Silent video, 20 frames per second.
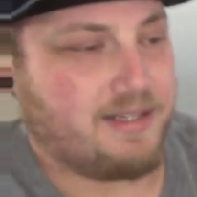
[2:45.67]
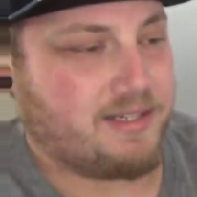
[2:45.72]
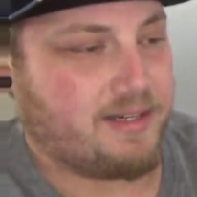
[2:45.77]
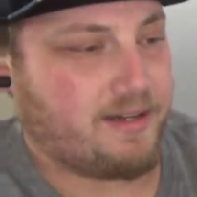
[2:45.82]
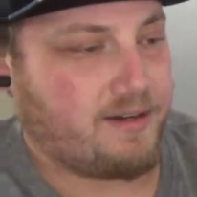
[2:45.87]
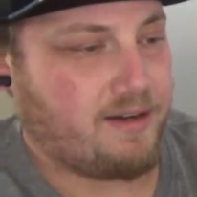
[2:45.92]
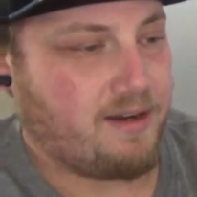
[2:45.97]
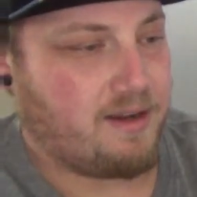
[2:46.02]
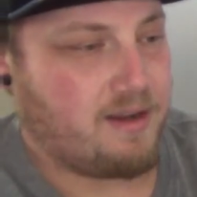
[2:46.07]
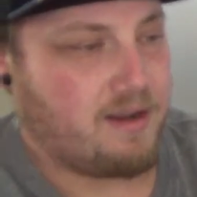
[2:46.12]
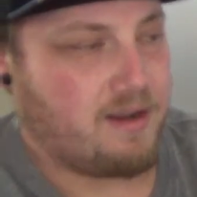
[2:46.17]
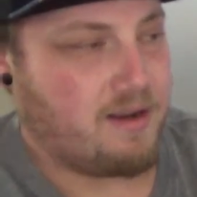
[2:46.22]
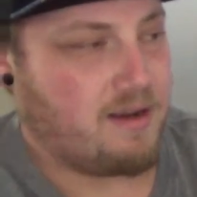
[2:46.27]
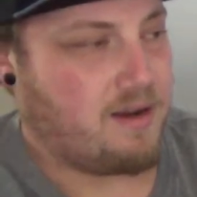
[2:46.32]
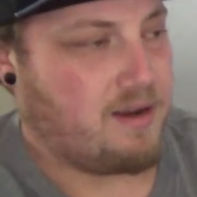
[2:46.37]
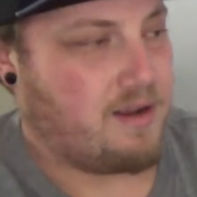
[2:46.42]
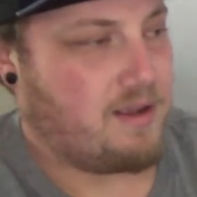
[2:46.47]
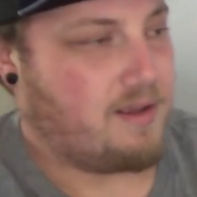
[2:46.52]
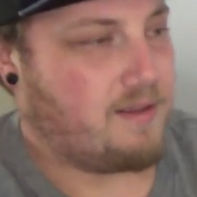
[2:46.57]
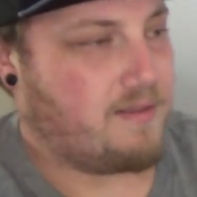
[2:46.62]
so
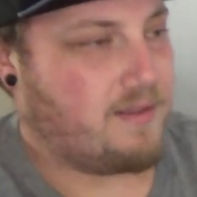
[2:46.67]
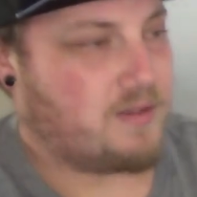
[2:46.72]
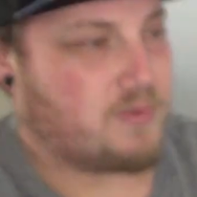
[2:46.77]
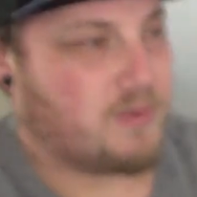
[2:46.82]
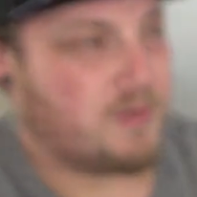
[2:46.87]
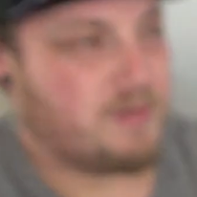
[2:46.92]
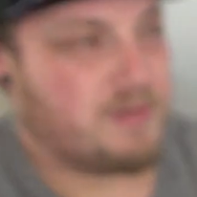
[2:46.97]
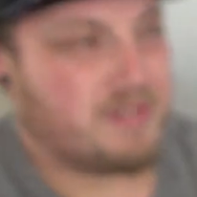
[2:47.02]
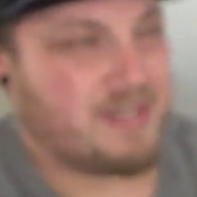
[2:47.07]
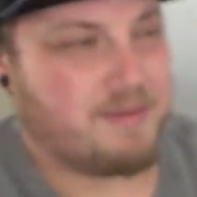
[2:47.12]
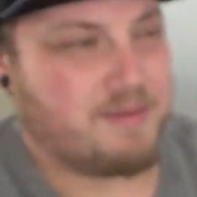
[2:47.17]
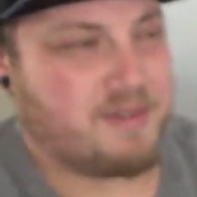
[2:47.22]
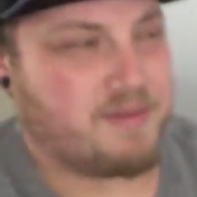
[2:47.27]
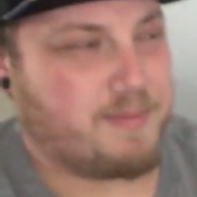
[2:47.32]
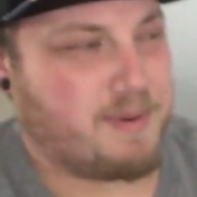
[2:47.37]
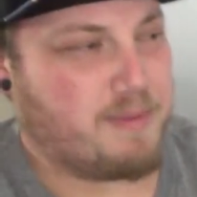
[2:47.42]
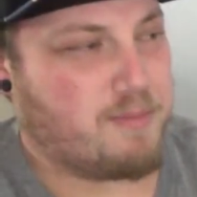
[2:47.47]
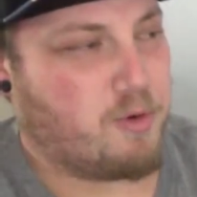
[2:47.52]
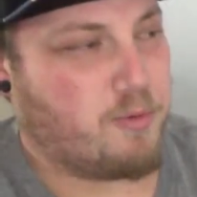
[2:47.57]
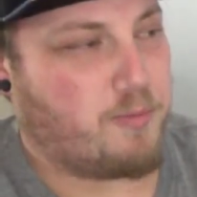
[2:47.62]
this one seems to
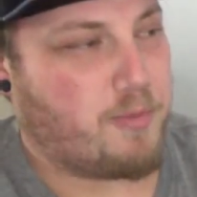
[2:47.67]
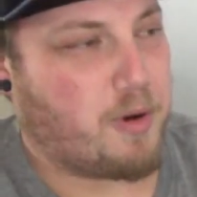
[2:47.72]
be more